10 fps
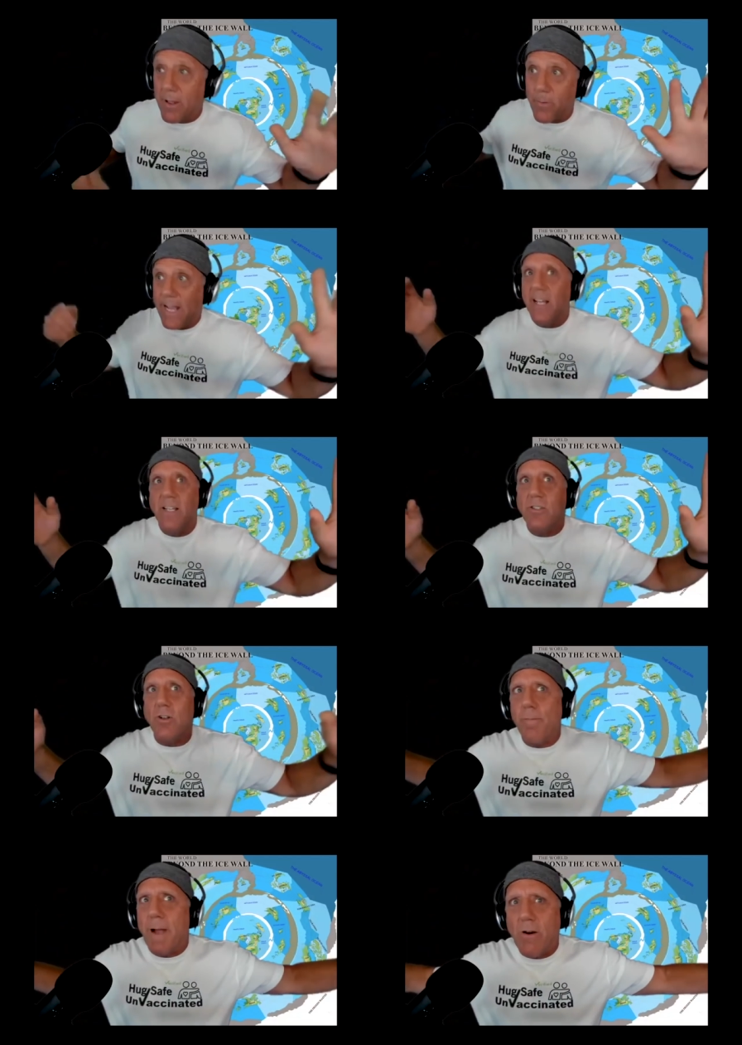way,
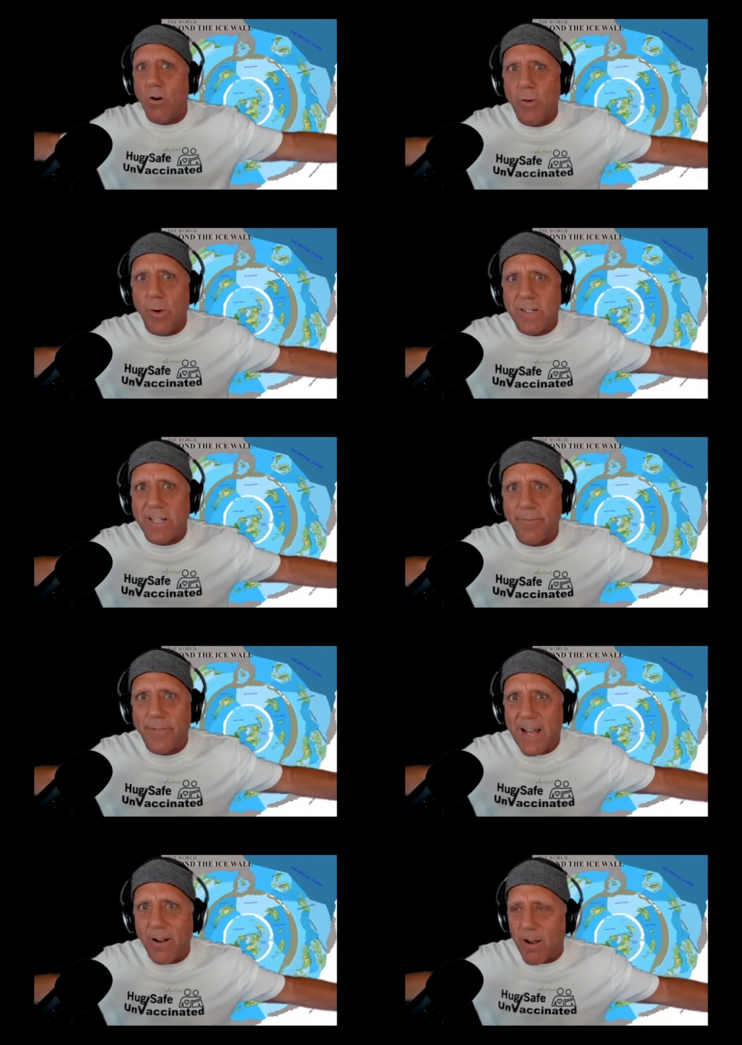solar power only works on a flat